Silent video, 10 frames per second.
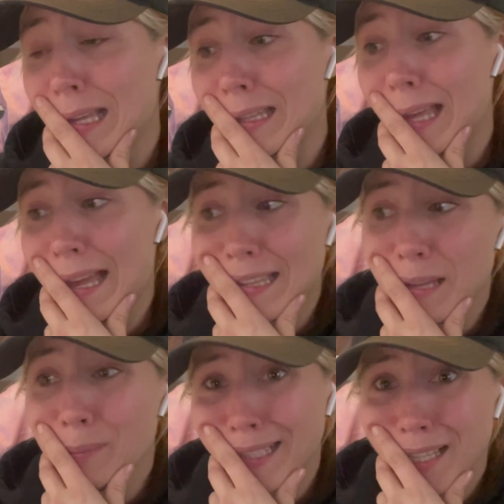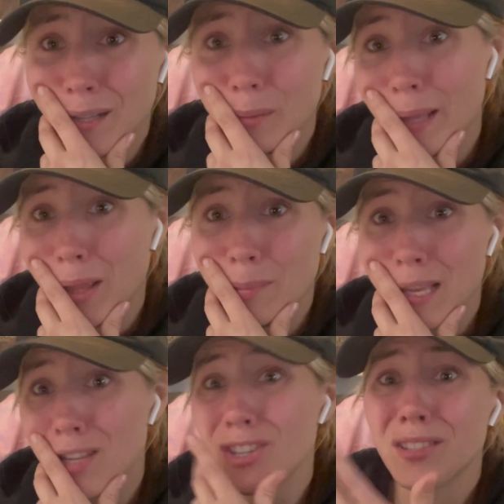that like my title may
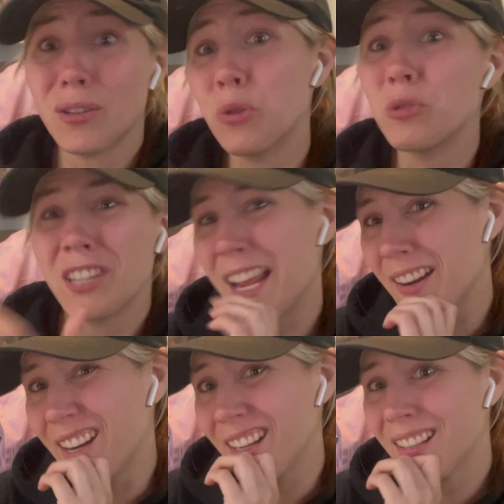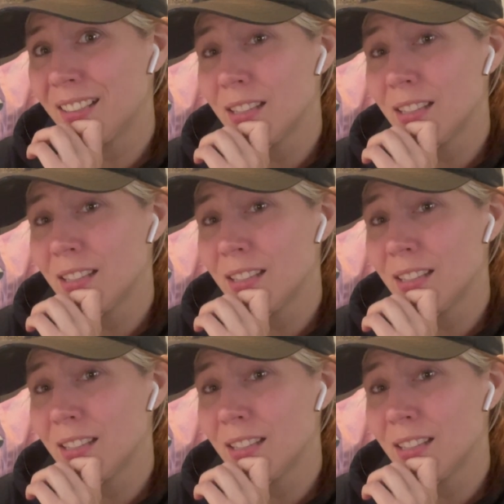be just too generic,